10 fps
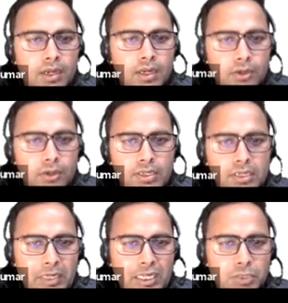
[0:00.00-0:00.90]
Now here
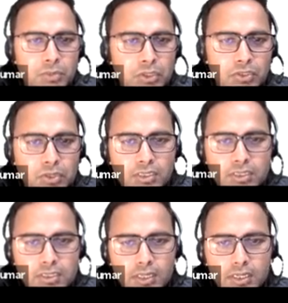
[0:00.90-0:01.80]
matchbox. Okay,
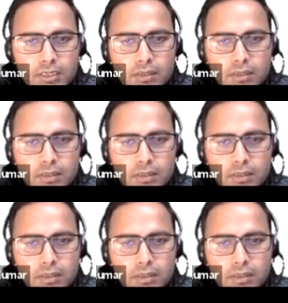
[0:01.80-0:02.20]
side.